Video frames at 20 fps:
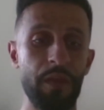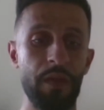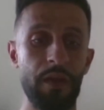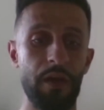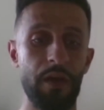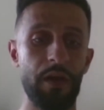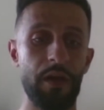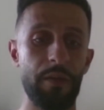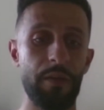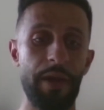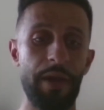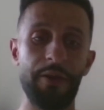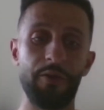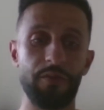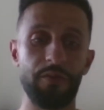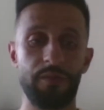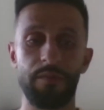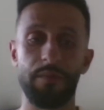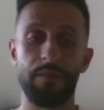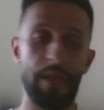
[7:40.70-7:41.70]
I
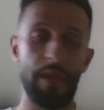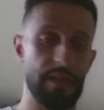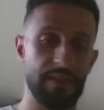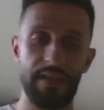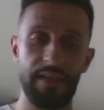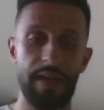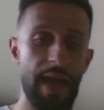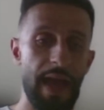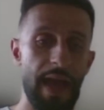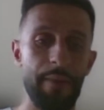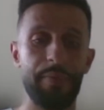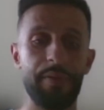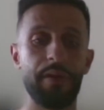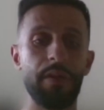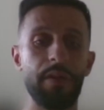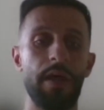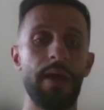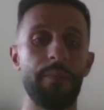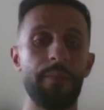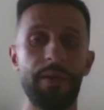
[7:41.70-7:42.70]
know that's going to happen a
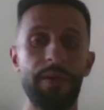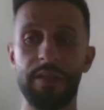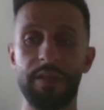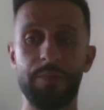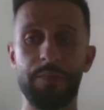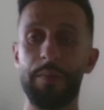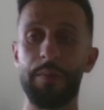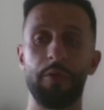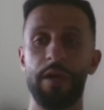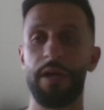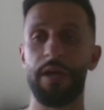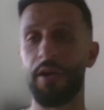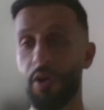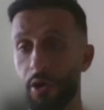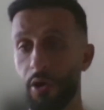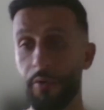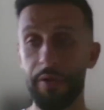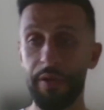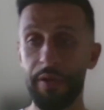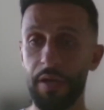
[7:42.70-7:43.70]
lot because people got to
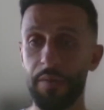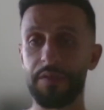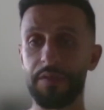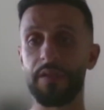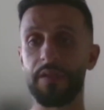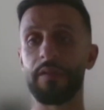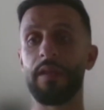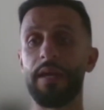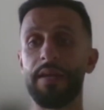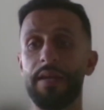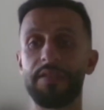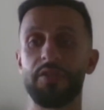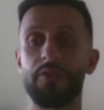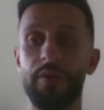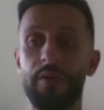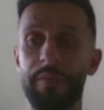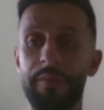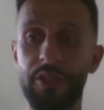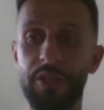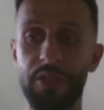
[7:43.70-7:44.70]
hurry up to the line of
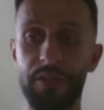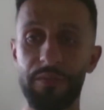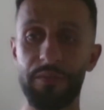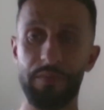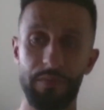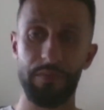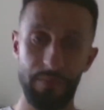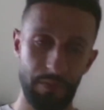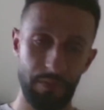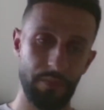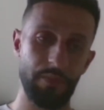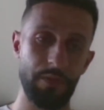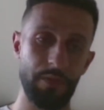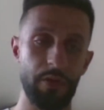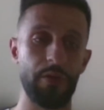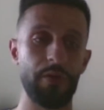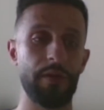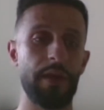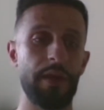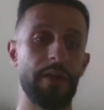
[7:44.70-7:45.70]
scrimmage and
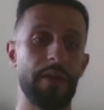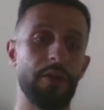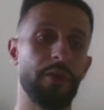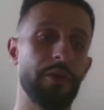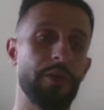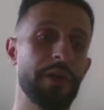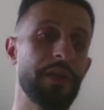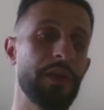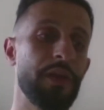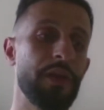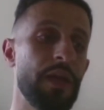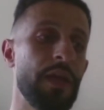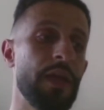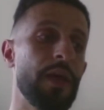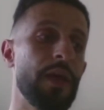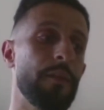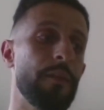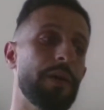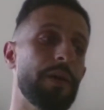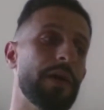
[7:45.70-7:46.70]
get going.
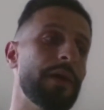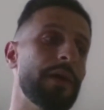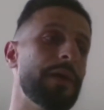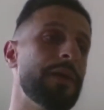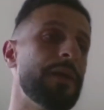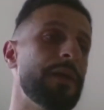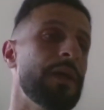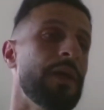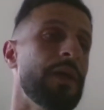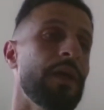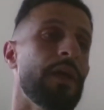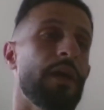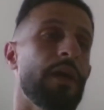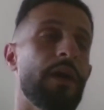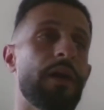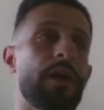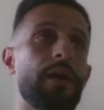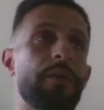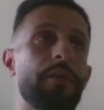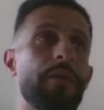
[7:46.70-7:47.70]
But
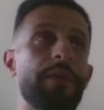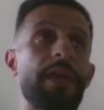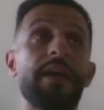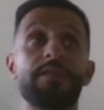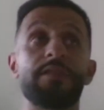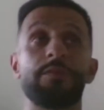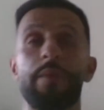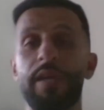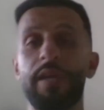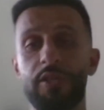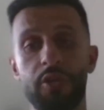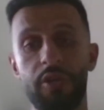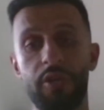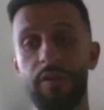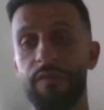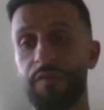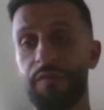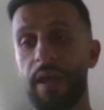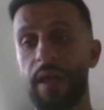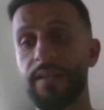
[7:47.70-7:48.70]
yes, make sure your
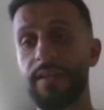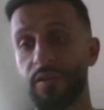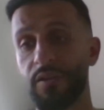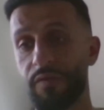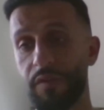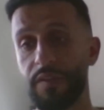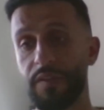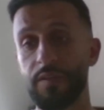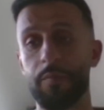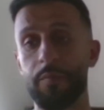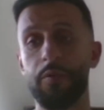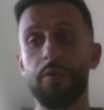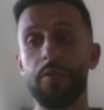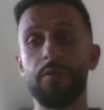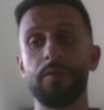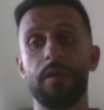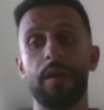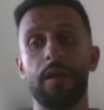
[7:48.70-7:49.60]
flags are visible.